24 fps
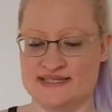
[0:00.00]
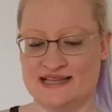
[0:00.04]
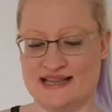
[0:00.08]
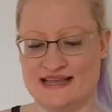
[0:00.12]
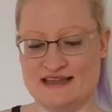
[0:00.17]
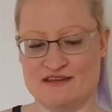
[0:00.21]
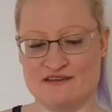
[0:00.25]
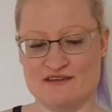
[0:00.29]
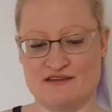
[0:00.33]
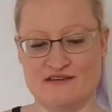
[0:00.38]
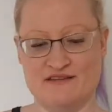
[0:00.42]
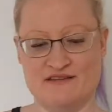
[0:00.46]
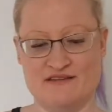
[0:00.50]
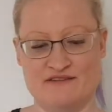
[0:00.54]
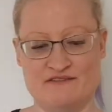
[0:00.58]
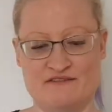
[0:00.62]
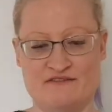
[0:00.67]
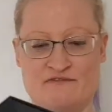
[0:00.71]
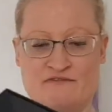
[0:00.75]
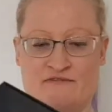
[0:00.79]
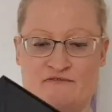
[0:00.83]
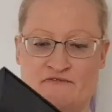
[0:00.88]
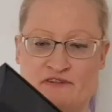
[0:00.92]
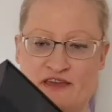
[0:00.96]
It's like
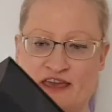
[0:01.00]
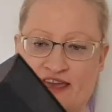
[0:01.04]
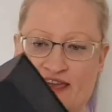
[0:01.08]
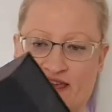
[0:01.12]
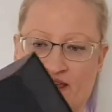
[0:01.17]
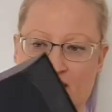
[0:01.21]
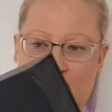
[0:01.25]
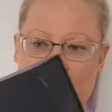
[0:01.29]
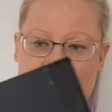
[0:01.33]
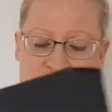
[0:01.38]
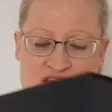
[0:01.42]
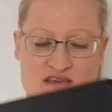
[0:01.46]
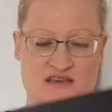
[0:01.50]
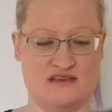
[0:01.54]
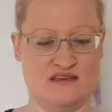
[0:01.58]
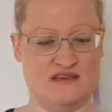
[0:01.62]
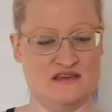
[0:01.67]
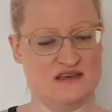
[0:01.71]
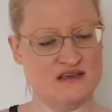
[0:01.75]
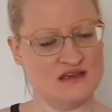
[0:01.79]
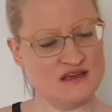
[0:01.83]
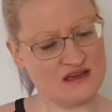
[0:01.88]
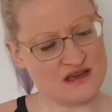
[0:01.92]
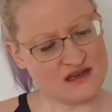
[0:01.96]
fake,
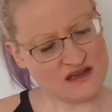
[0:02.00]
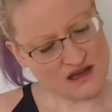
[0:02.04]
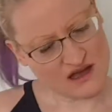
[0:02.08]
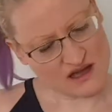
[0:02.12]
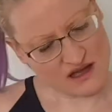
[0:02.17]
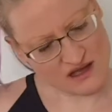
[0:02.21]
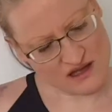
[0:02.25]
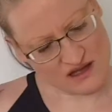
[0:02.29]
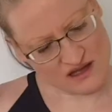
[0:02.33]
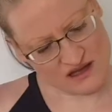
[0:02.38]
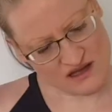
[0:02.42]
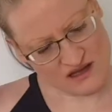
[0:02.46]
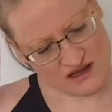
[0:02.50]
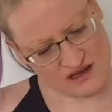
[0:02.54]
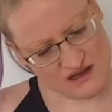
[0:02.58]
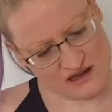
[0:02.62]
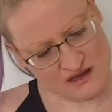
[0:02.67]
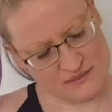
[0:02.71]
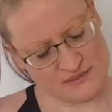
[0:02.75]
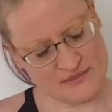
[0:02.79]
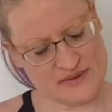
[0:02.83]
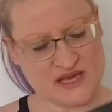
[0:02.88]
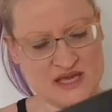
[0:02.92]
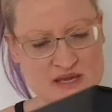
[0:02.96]

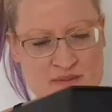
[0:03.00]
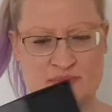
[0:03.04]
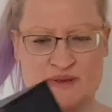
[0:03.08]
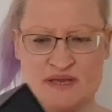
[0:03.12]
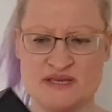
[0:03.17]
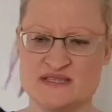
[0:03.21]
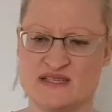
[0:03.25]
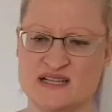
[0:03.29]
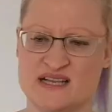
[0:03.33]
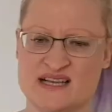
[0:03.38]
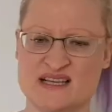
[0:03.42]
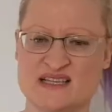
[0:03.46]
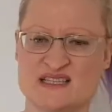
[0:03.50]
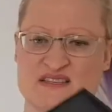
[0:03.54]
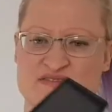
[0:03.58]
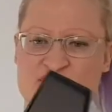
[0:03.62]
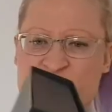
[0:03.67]
maybe it's like